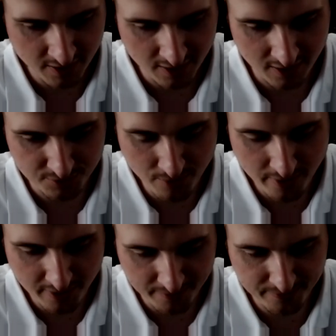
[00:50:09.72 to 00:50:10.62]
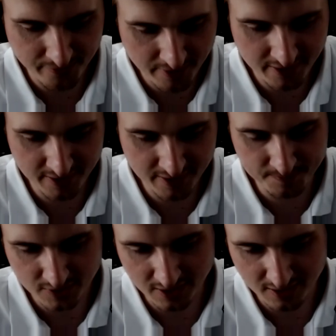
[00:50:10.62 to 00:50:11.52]
uh, to work on very,
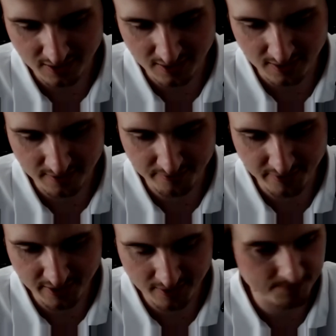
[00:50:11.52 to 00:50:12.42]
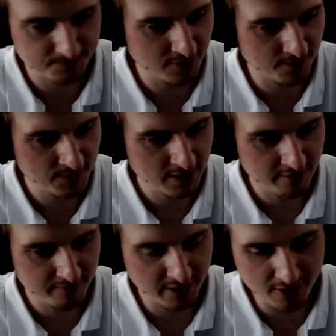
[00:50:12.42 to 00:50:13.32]
uh, very uh, you know,
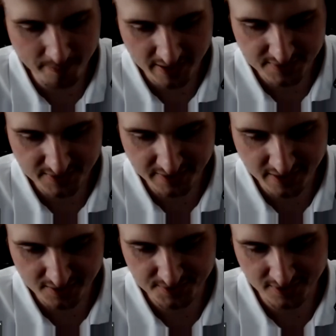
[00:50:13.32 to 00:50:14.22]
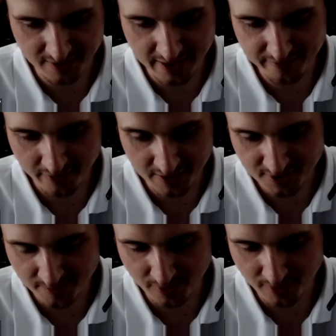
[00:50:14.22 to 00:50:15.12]
very complex signals, like for
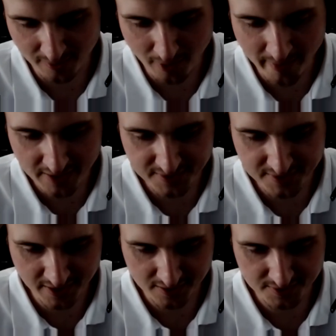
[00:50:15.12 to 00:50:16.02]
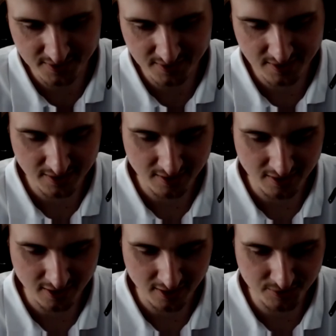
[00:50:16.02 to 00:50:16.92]
example, mobile signals,
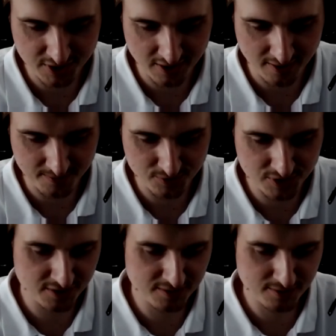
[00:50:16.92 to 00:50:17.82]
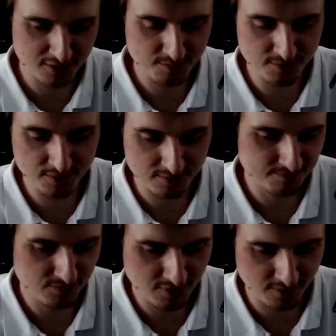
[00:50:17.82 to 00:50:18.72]
which are which is not
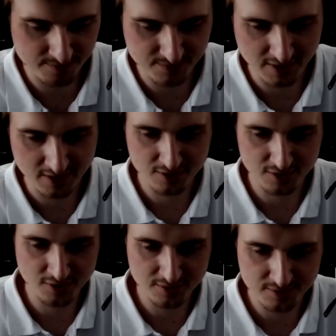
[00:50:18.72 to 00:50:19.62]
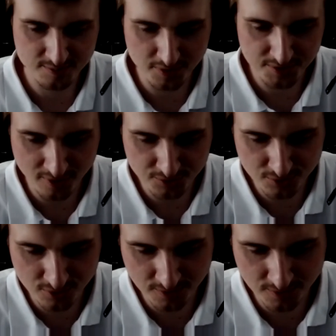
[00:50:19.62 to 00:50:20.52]
no, is not possible to
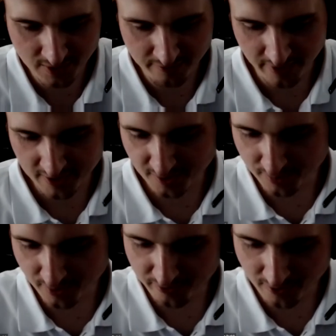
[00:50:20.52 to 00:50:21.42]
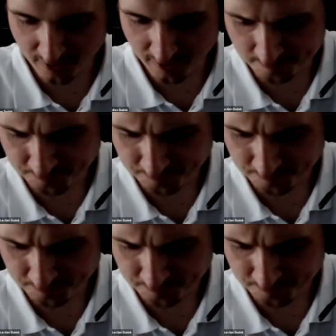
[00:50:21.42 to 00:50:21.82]
do, for example, for